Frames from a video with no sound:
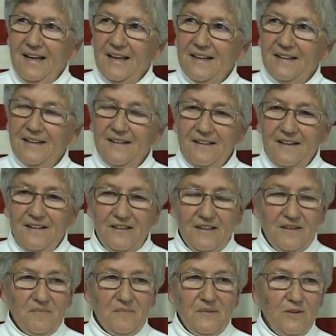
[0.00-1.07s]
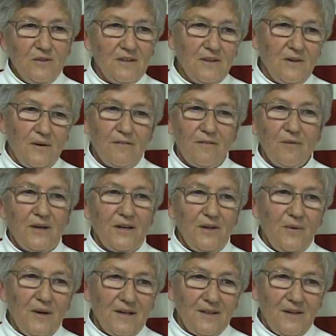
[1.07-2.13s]
And they said, you can go everywhere
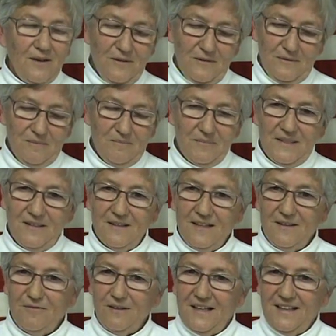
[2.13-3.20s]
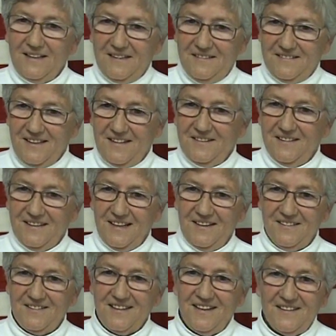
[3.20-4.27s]
you want to go, but you're not flying inside the
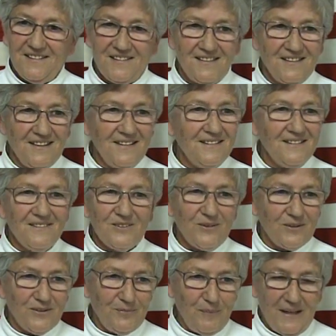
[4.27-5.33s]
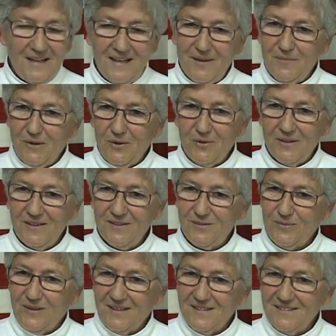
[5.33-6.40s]
United States. And of course, Pan Am
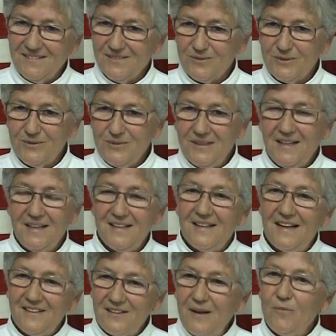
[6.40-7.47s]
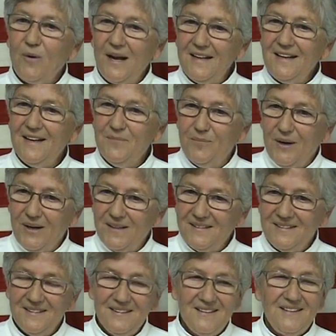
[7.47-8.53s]
always wanted the route. And that's why they bought,
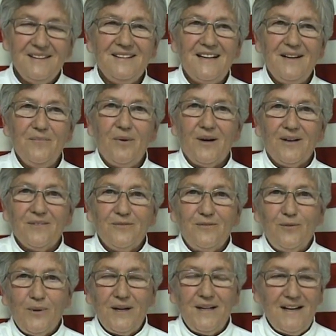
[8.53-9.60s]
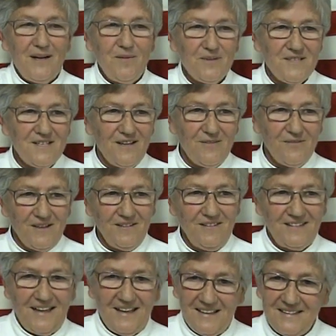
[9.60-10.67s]
they bought 49% of our
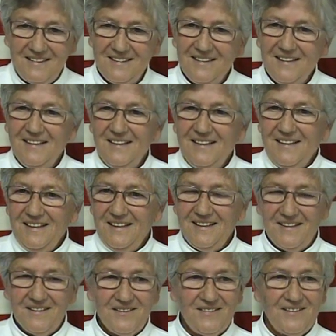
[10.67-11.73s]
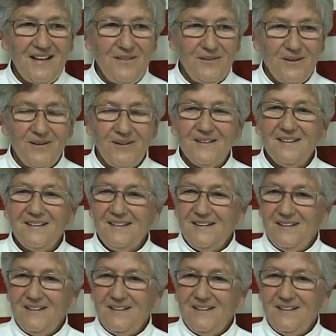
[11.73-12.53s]
stock is they thought,